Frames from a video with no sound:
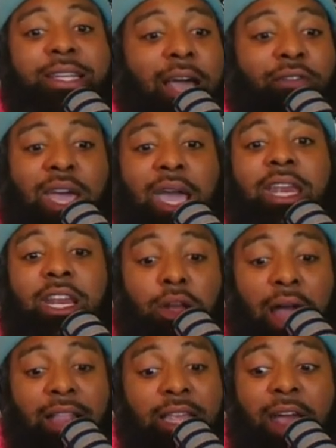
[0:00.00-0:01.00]
Devin Haney,
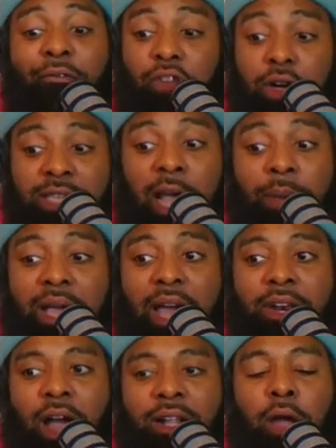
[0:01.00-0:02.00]
after that first time he
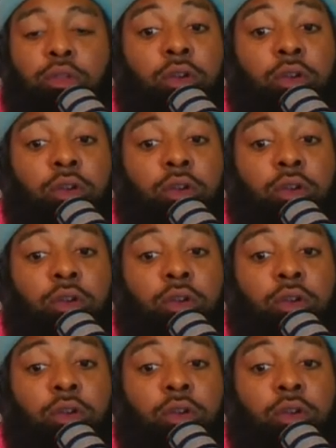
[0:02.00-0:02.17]
got knocked out,